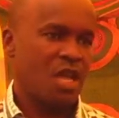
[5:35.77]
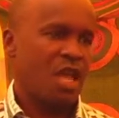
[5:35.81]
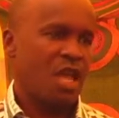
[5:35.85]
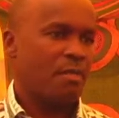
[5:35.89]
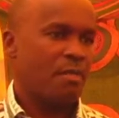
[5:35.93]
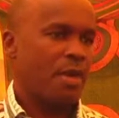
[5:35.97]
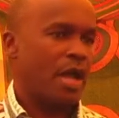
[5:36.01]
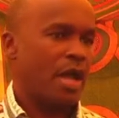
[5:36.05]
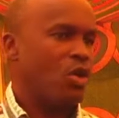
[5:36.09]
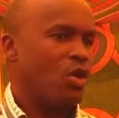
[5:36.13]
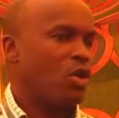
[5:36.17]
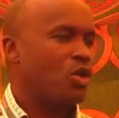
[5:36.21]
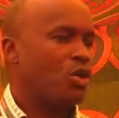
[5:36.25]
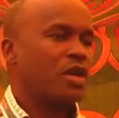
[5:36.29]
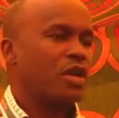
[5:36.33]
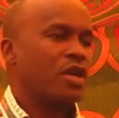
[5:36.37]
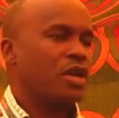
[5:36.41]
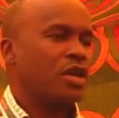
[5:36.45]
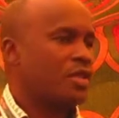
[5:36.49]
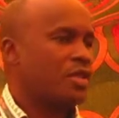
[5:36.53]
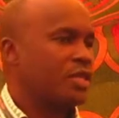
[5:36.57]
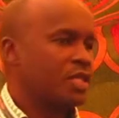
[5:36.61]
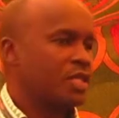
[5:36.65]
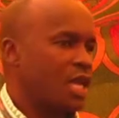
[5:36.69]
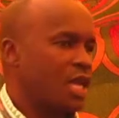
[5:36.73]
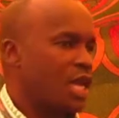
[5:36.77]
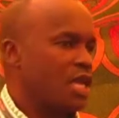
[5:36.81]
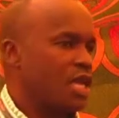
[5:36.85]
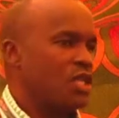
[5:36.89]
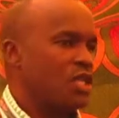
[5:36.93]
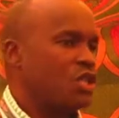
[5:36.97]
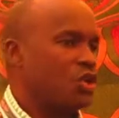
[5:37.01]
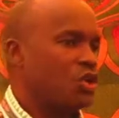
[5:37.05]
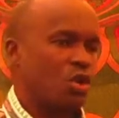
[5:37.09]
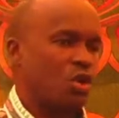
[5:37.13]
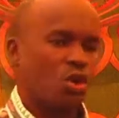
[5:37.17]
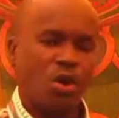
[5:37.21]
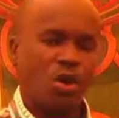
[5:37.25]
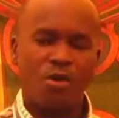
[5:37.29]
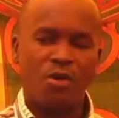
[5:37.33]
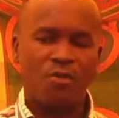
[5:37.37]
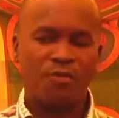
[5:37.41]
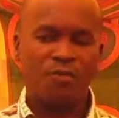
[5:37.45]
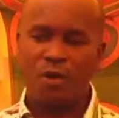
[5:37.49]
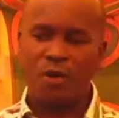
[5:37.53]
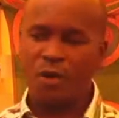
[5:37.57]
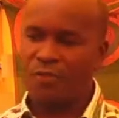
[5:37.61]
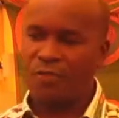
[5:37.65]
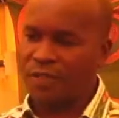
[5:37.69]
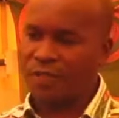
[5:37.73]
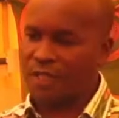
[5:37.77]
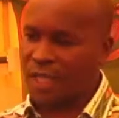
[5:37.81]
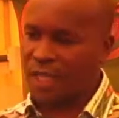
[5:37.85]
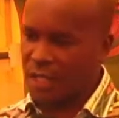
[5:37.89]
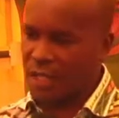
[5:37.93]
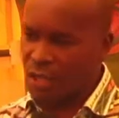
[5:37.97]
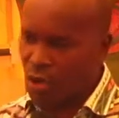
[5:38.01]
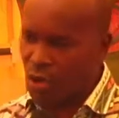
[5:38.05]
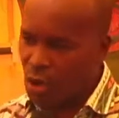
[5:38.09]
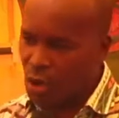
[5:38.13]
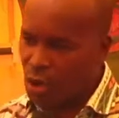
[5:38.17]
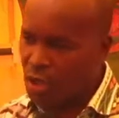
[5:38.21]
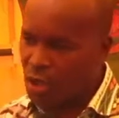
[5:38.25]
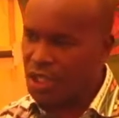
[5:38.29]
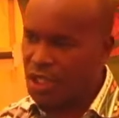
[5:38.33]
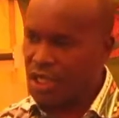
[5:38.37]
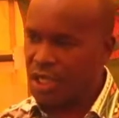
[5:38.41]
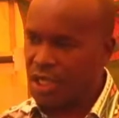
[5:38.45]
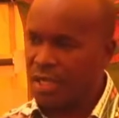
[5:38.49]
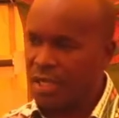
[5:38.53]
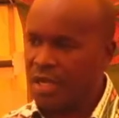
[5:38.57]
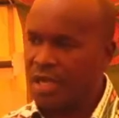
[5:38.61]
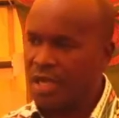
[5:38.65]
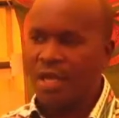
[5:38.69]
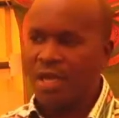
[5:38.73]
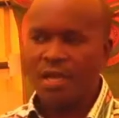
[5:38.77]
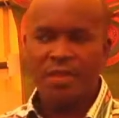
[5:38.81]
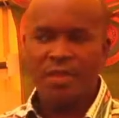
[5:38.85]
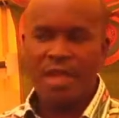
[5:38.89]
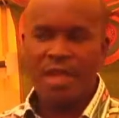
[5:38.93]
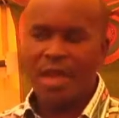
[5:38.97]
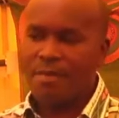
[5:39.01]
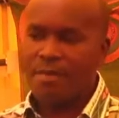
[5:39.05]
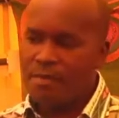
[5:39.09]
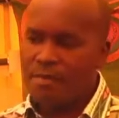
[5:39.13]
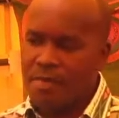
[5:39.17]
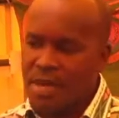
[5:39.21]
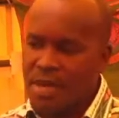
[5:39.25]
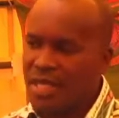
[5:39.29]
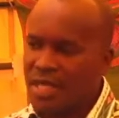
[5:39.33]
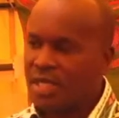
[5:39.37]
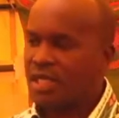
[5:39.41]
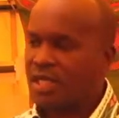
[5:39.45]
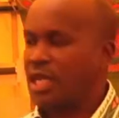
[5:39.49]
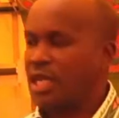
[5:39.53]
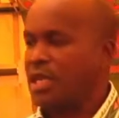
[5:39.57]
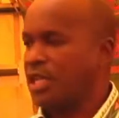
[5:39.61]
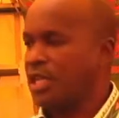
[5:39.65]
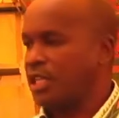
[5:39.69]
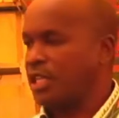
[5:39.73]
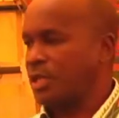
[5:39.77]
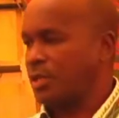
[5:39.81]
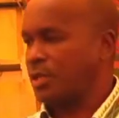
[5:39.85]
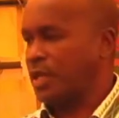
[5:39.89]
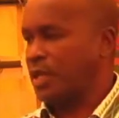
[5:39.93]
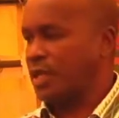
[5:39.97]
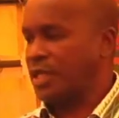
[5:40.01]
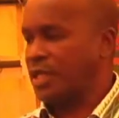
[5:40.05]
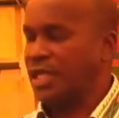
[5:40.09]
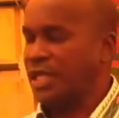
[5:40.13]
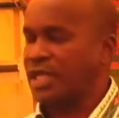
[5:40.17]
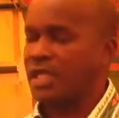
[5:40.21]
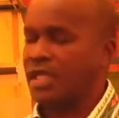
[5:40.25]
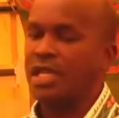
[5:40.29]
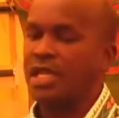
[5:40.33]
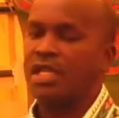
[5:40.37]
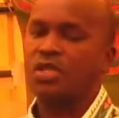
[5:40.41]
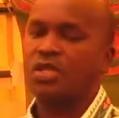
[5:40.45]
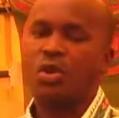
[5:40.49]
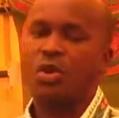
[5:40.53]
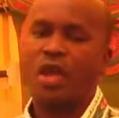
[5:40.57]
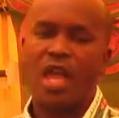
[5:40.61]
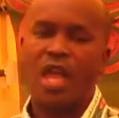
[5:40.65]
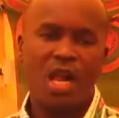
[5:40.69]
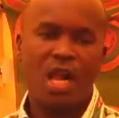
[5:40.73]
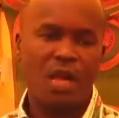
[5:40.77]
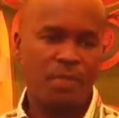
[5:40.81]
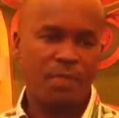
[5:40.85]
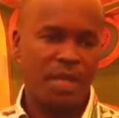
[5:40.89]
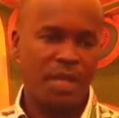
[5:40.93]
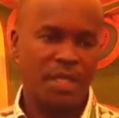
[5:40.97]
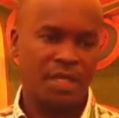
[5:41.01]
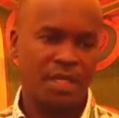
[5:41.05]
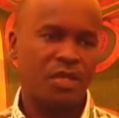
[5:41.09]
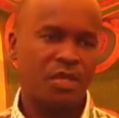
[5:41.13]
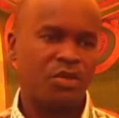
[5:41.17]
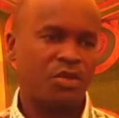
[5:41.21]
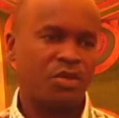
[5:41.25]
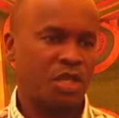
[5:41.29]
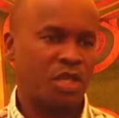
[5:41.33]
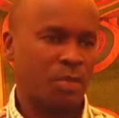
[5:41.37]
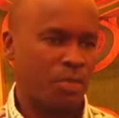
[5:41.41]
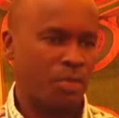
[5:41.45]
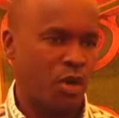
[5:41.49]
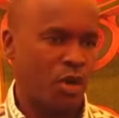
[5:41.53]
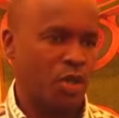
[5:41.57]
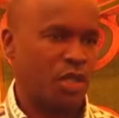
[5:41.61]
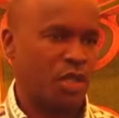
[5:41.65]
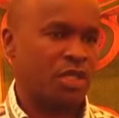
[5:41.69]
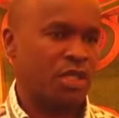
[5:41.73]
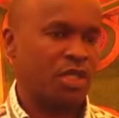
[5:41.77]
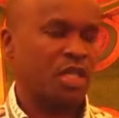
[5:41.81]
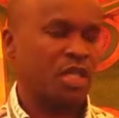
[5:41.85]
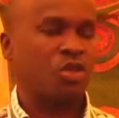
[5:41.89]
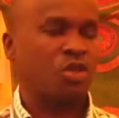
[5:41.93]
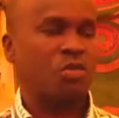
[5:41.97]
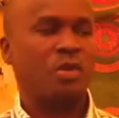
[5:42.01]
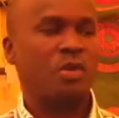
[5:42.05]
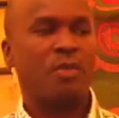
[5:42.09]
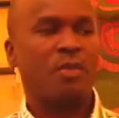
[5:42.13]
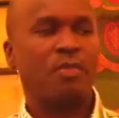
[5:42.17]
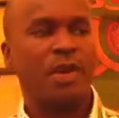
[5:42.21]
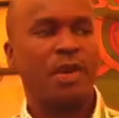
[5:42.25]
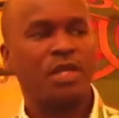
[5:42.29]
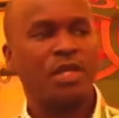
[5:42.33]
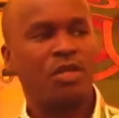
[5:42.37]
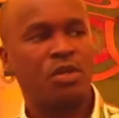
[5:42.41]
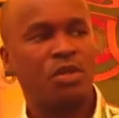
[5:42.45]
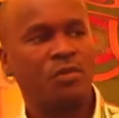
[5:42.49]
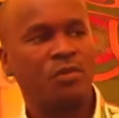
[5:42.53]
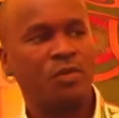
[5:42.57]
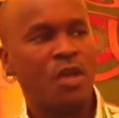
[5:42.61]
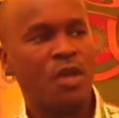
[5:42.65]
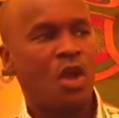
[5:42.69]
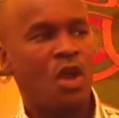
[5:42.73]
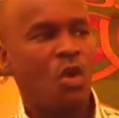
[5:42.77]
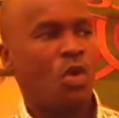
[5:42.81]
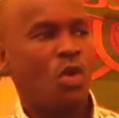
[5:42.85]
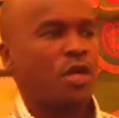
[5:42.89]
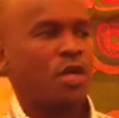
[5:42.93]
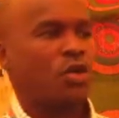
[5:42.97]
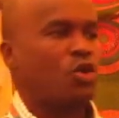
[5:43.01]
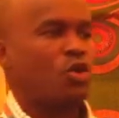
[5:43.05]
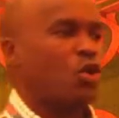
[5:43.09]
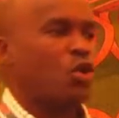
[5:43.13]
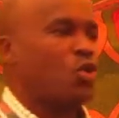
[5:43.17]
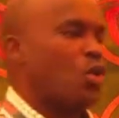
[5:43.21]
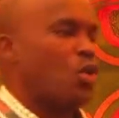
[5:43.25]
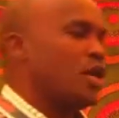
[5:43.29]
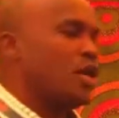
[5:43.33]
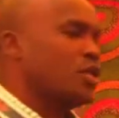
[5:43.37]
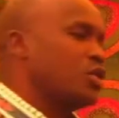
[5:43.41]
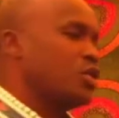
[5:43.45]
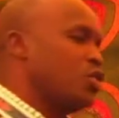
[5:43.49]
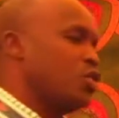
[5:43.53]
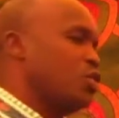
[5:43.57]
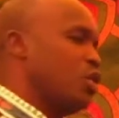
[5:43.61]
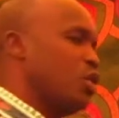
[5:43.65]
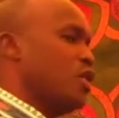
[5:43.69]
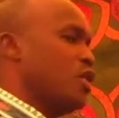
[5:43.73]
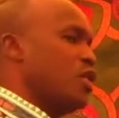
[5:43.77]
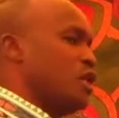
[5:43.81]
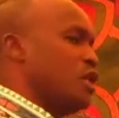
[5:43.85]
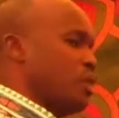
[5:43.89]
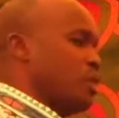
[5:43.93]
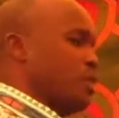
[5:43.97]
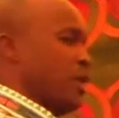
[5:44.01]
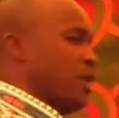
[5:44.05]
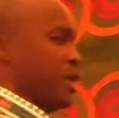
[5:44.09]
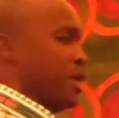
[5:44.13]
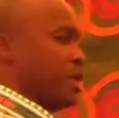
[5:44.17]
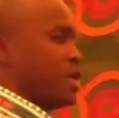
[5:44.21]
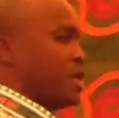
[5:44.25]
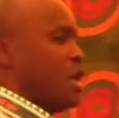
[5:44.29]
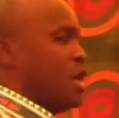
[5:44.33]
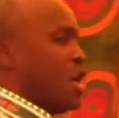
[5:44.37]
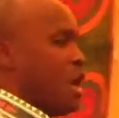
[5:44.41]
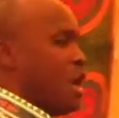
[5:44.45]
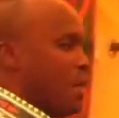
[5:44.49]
By honoring this angel of technology, they are ministering spirits. They are sent to help us and to support us and to be a part of what God wants to do in this place.